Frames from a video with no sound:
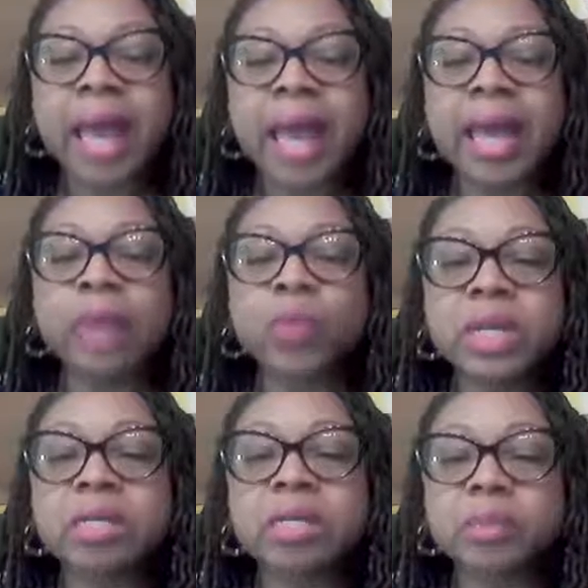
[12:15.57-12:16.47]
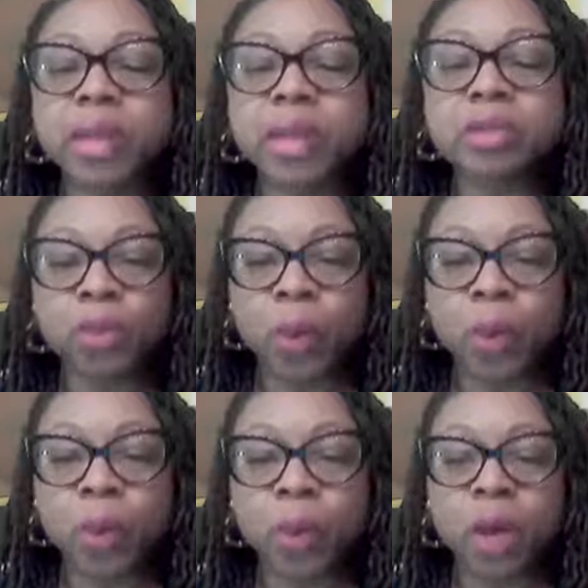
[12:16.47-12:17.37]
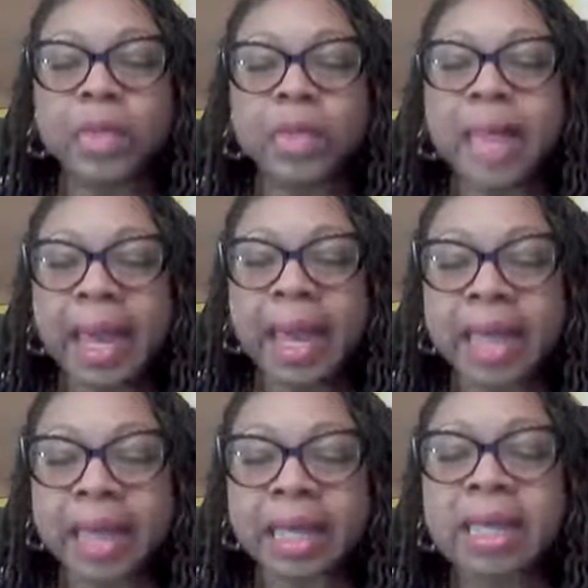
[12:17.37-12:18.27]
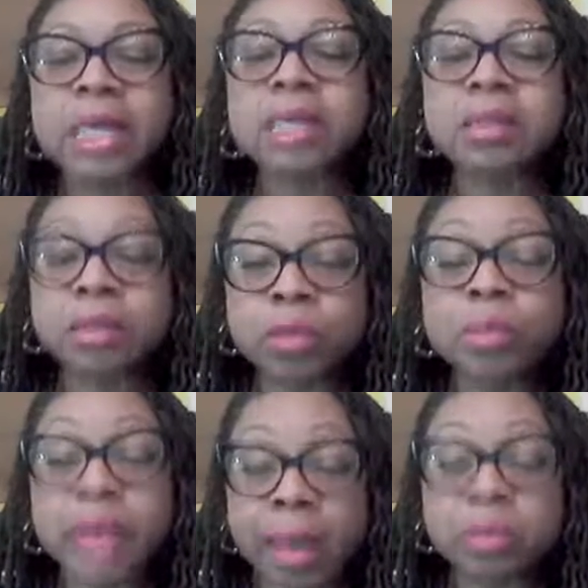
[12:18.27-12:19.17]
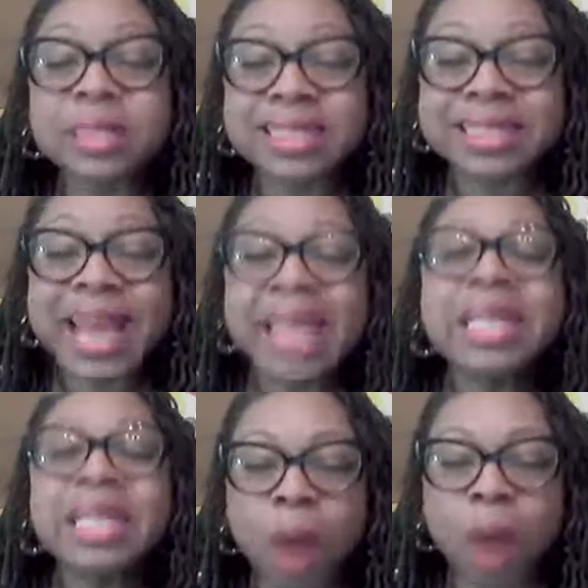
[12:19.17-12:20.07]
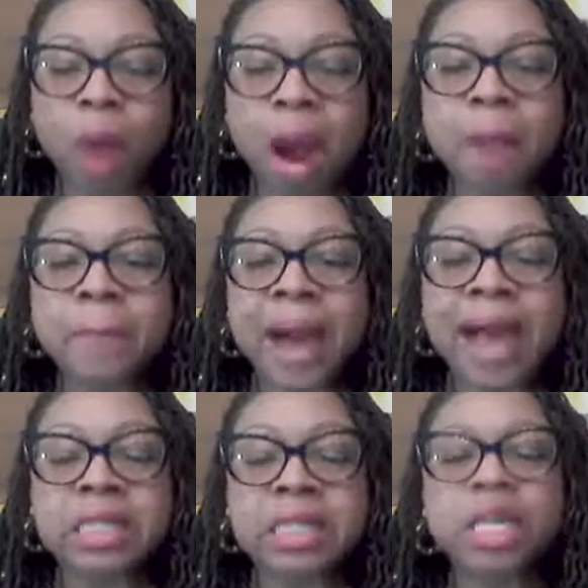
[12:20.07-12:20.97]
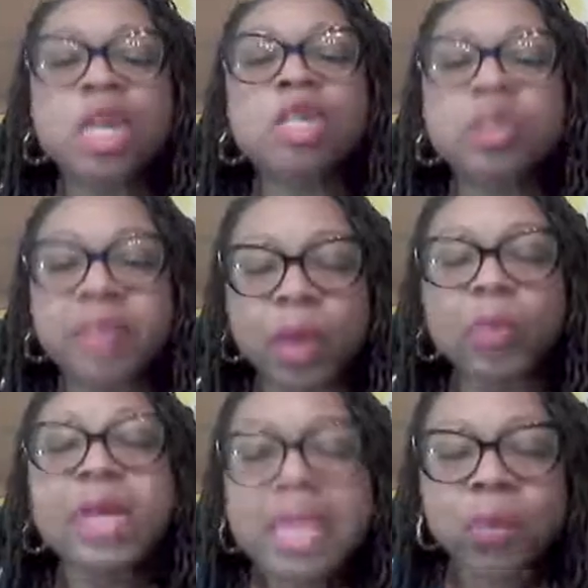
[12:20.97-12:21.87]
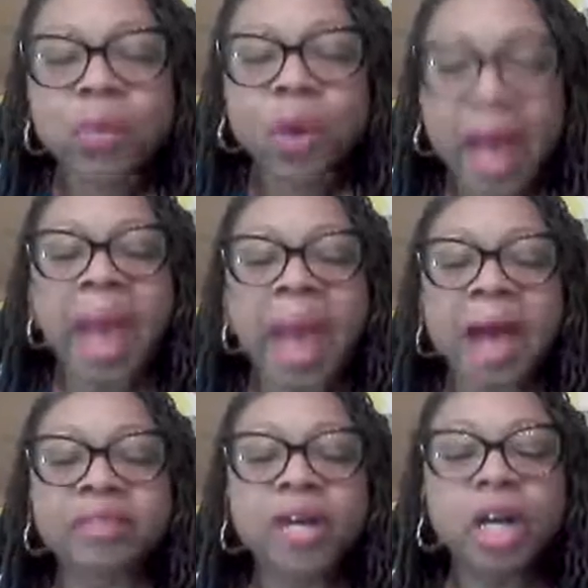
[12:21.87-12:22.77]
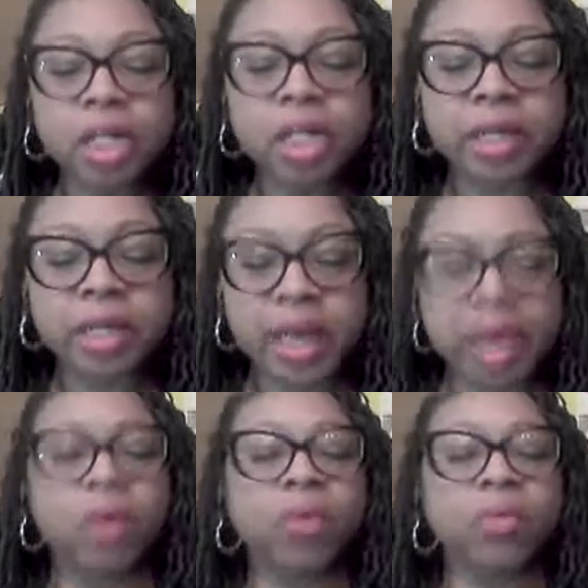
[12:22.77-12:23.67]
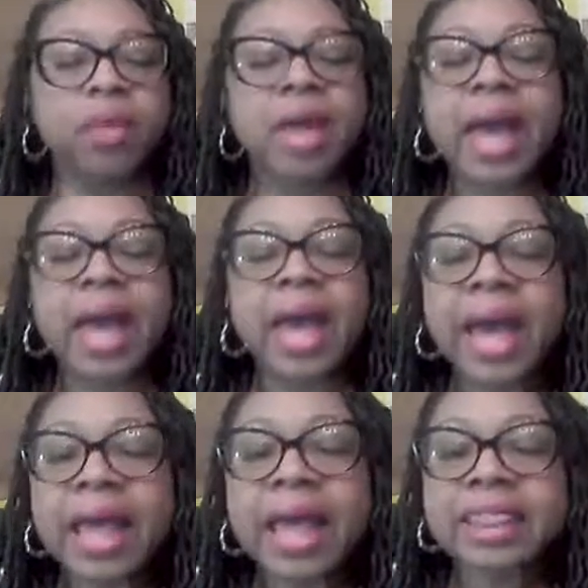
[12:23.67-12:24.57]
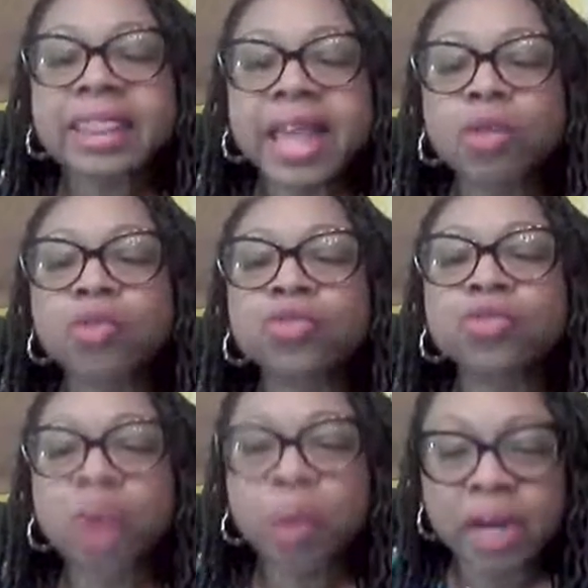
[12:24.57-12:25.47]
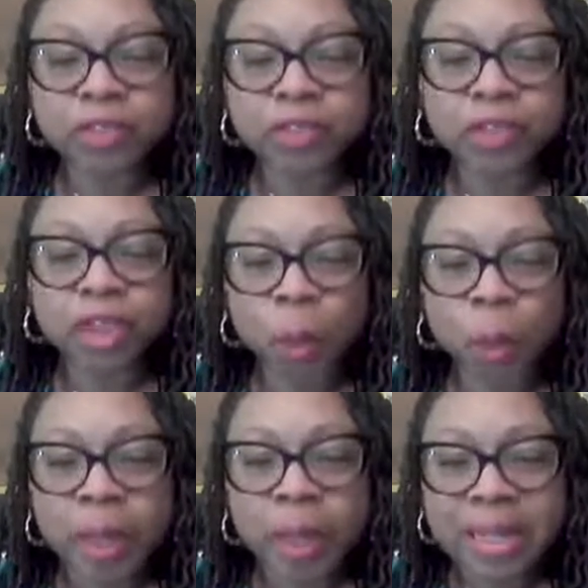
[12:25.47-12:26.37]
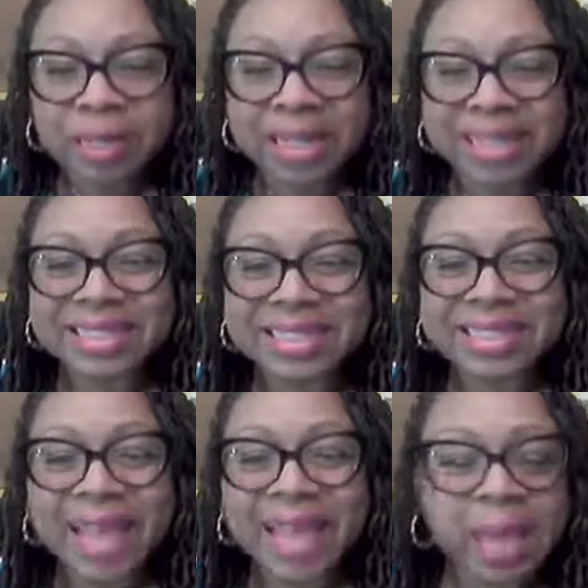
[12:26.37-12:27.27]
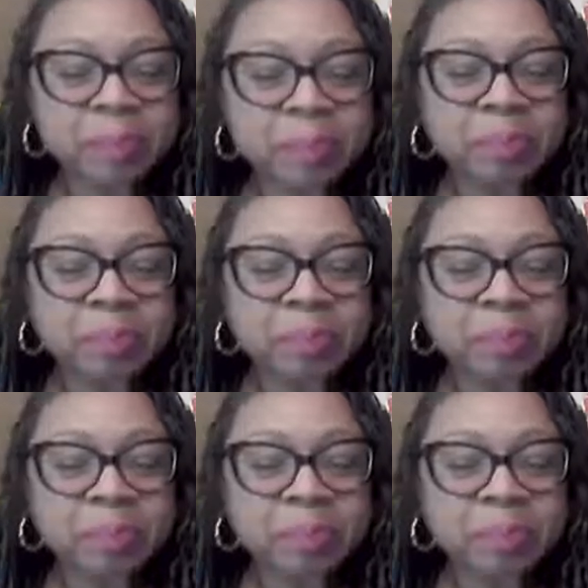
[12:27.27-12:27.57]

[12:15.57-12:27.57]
And we need to be able to do what we can to be able to take it into our bodies so that we will have good health. Thank you so much for joining me today.